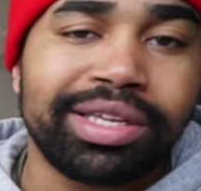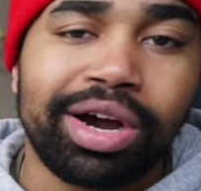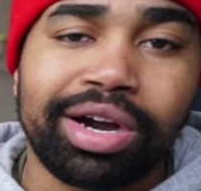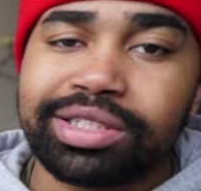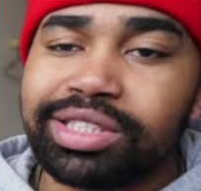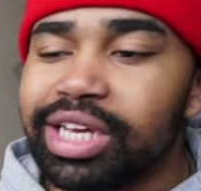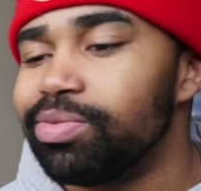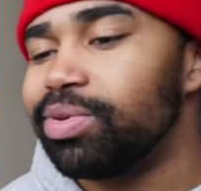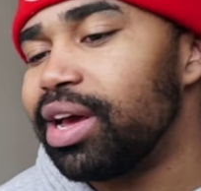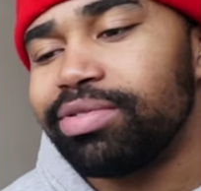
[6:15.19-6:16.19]
Y'all can say
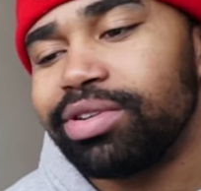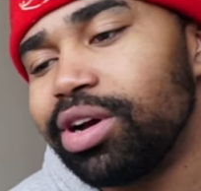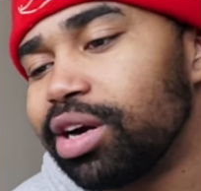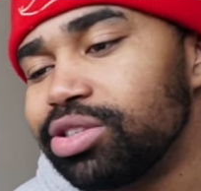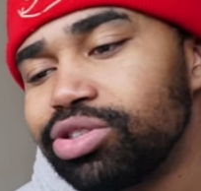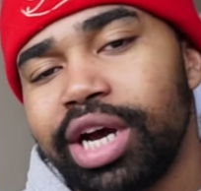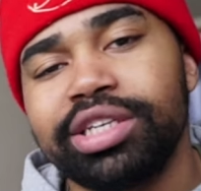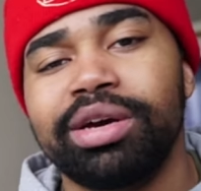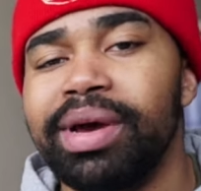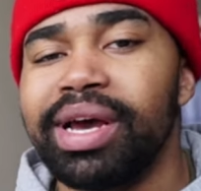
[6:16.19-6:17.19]
whatever. Y'all can try
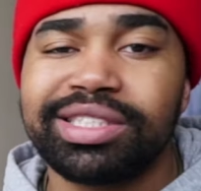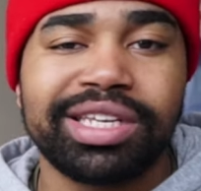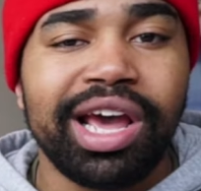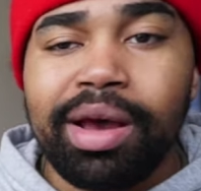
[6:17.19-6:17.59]
your best.